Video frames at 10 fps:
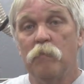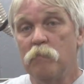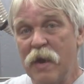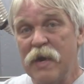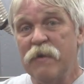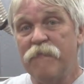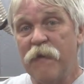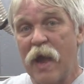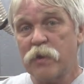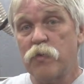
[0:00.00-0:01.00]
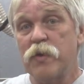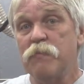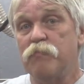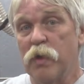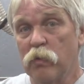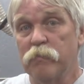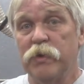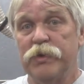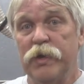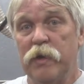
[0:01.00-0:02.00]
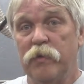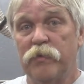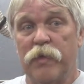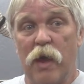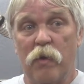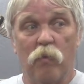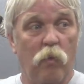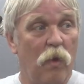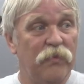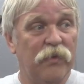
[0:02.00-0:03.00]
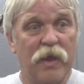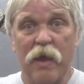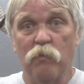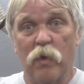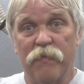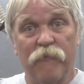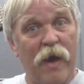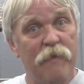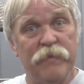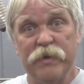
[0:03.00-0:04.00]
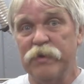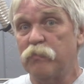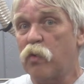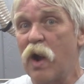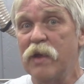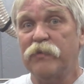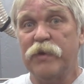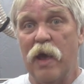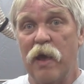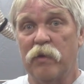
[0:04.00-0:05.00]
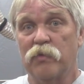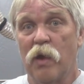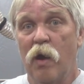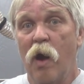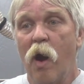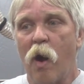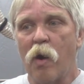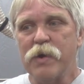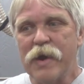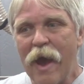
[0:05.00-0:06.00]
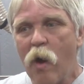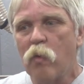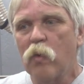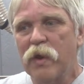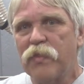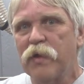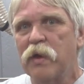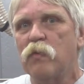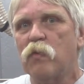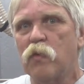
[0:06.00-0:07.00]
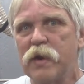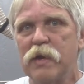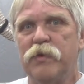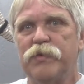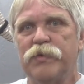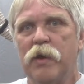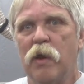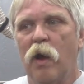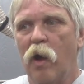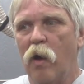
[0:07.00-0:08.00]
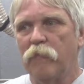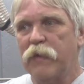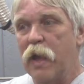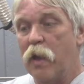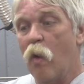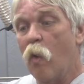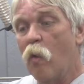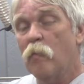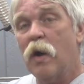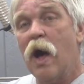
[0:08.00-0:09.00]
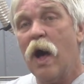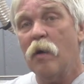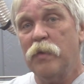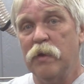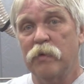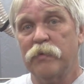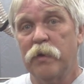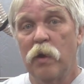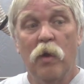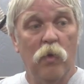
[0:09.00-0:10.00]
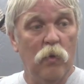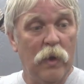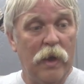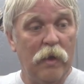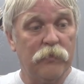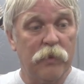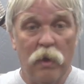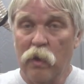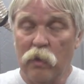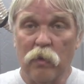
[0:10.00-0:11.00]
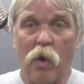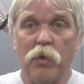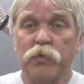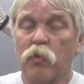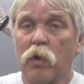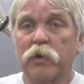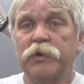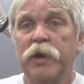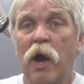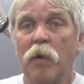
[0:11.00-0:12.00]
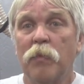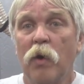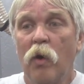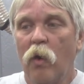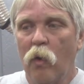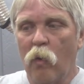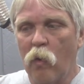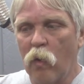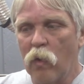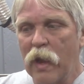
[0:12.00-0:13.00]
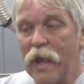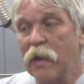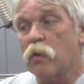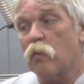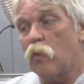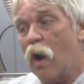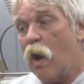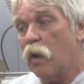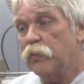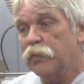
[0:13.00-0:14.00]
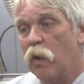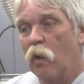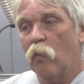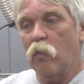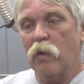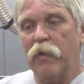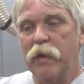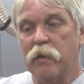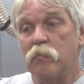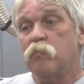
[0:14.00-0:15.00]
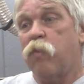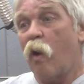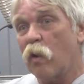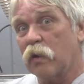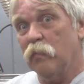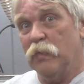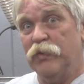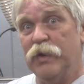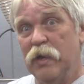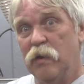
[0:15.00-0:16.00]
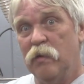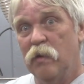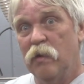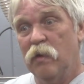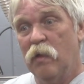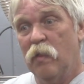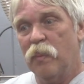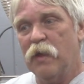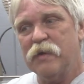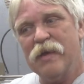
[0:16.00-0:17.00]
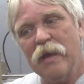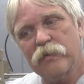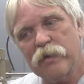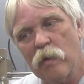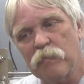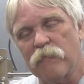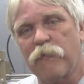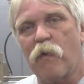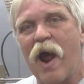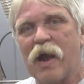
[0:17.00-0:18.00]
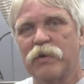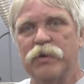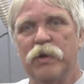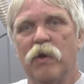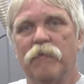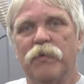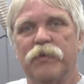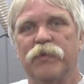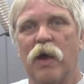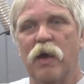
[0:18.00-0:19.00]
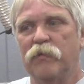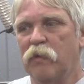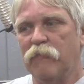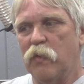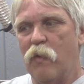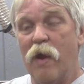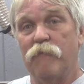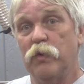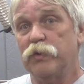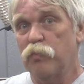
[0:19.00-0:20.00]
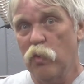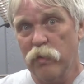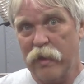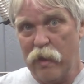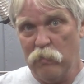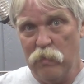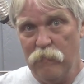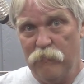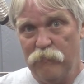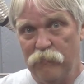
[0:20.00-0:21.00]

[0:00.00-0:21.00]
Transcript: Many factory built machines that once came with five digit price tags are now within reach of a home hobbyist who has a large workshop or a garage where they can park a machine that takes up a fraction of the size of your average pool table.